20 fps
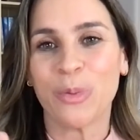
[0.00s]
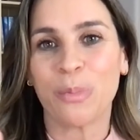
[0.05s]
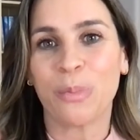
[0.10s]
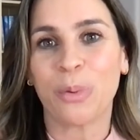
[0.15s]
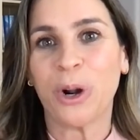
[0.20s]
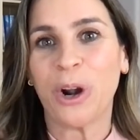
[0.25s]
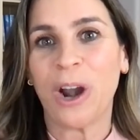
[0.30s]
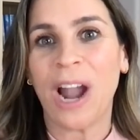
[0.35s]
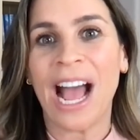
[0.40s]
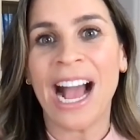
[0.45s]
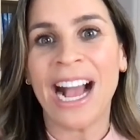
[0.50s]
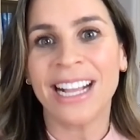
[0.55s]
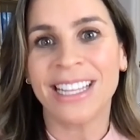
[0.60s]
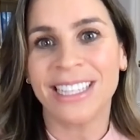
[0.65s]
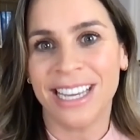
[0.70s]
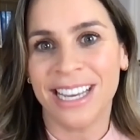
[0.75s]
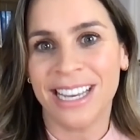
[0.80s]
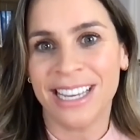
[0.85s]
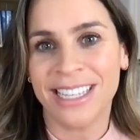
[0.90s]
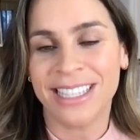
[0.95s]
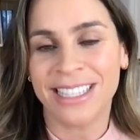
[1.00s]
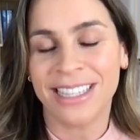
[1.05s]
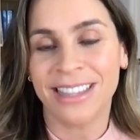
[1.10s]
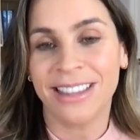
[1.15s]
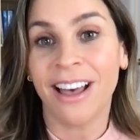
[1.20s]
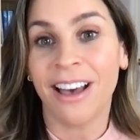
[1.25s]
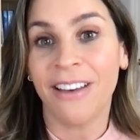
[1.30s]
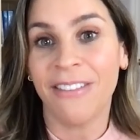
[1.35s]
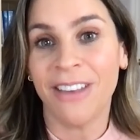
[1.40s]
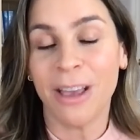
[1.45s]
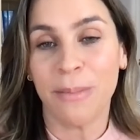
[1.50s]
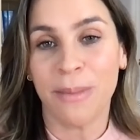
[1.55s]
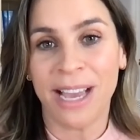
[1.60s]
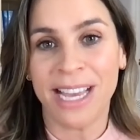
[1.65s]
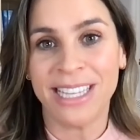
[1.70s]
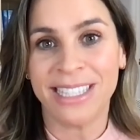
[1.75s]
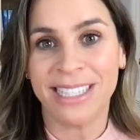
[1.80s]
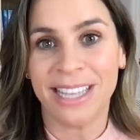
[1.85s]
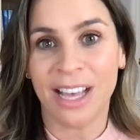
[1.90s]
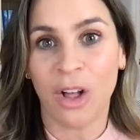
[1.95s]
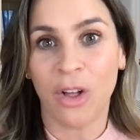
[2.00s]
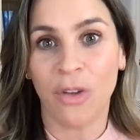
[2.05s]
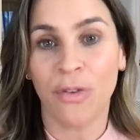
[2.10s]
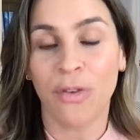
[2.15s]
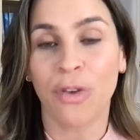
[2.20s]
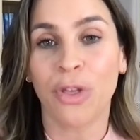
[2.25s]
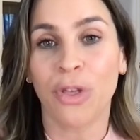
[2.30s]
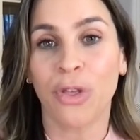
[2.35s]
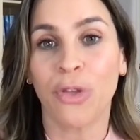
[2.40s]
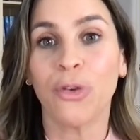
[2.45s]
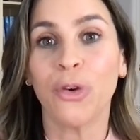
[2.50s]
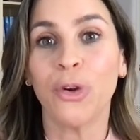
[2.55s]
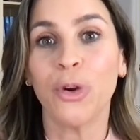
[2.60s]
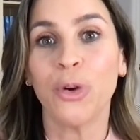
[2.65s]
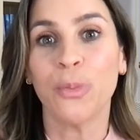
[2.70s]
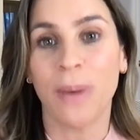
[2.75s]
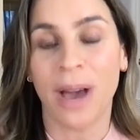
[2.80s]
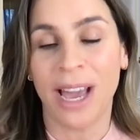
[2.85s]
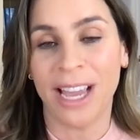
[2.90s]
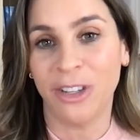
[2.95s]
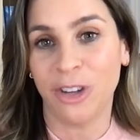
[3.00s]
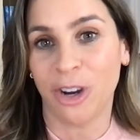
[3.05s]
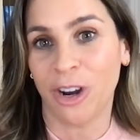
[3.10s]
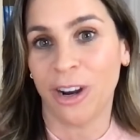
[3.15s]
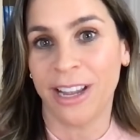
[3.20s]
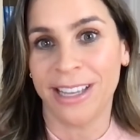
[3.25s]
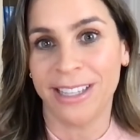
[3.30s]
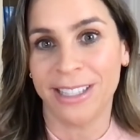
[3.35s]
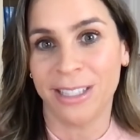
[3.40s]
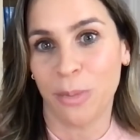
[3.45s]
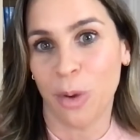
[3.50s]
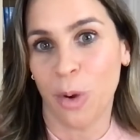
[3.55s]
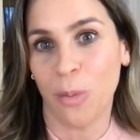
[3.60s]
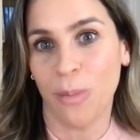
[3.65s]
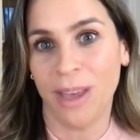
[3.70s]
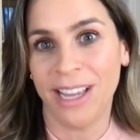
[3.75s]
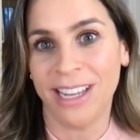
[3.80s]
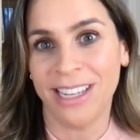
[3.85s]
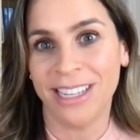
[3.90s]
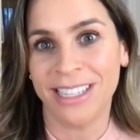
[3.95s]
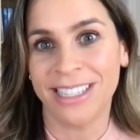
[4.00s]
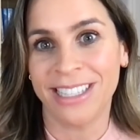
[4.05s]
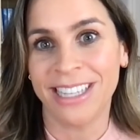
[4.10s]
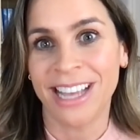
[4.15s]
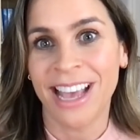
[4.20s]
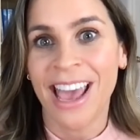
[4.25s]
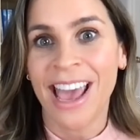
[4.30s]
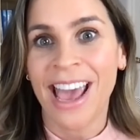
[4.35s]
practice loving myself through my darkest moments